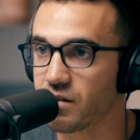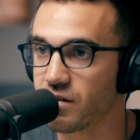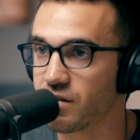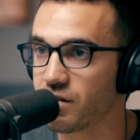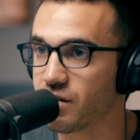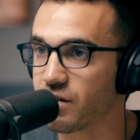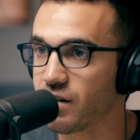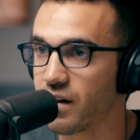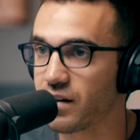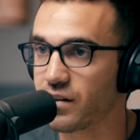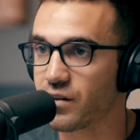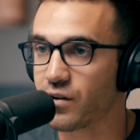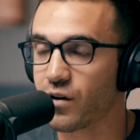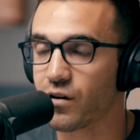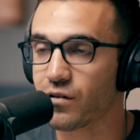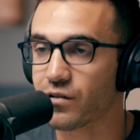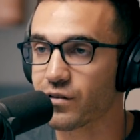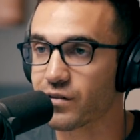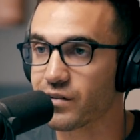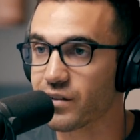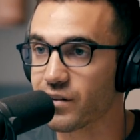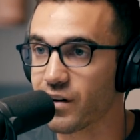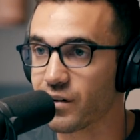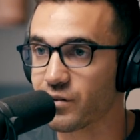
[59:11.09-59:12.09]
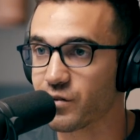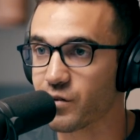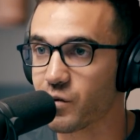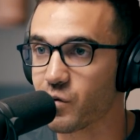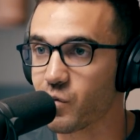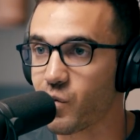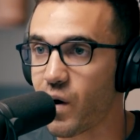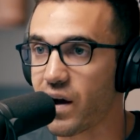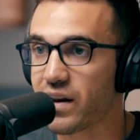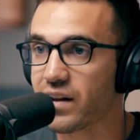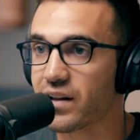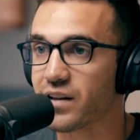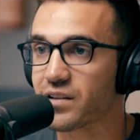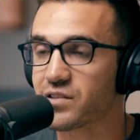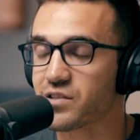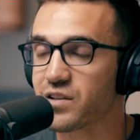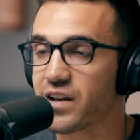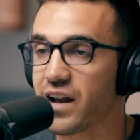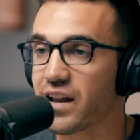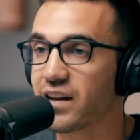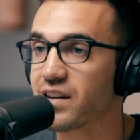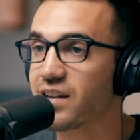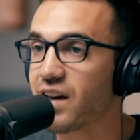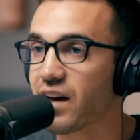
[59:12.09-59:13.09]
You're not you don't you're not doing weddings, you
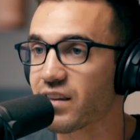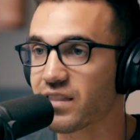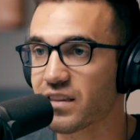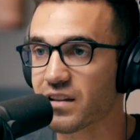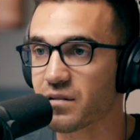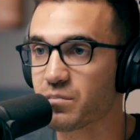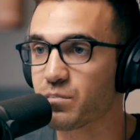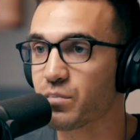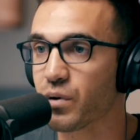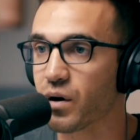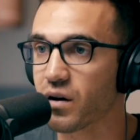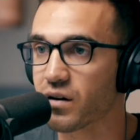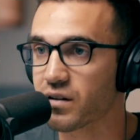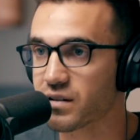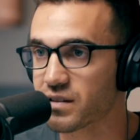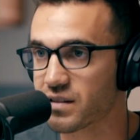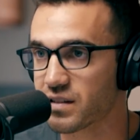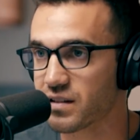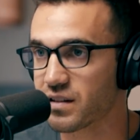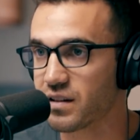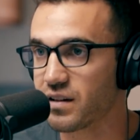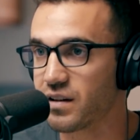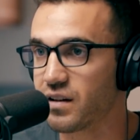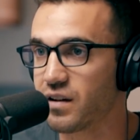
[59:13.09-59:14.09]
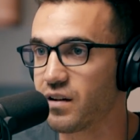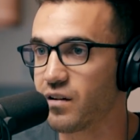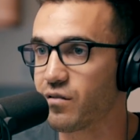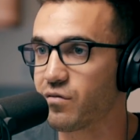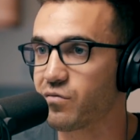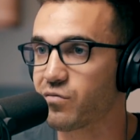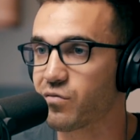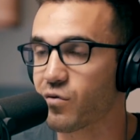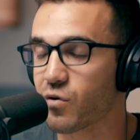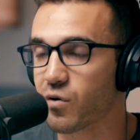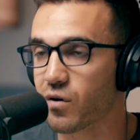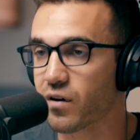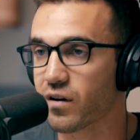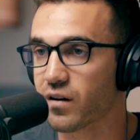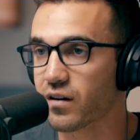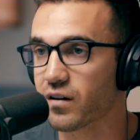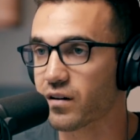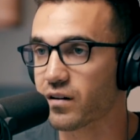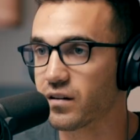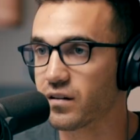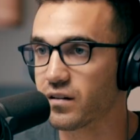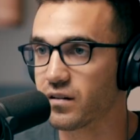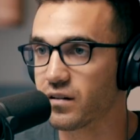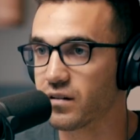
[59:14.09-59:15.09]
got nothing booked
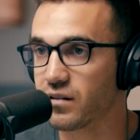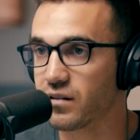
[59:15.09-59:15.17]
for